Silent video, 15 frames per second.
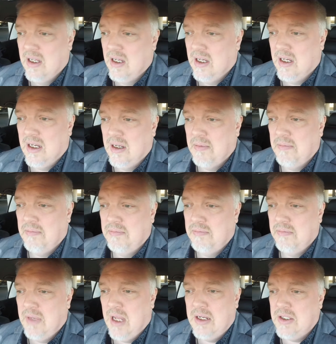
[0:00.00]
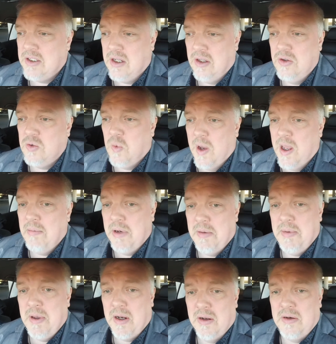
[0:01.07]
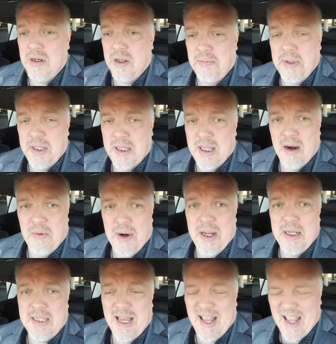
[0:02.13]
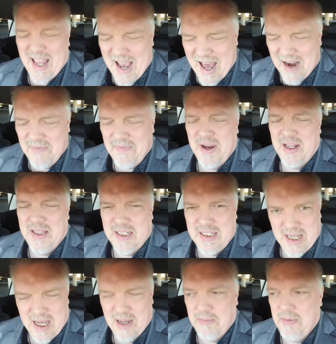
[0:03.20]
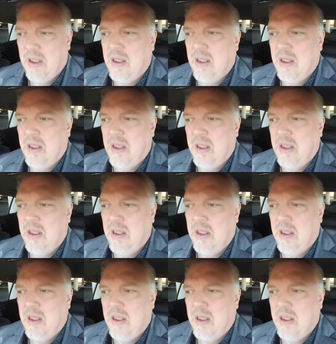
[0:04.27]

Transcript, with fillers: Um, not just to lose weight, but to be able to complete that race, I got to find the time.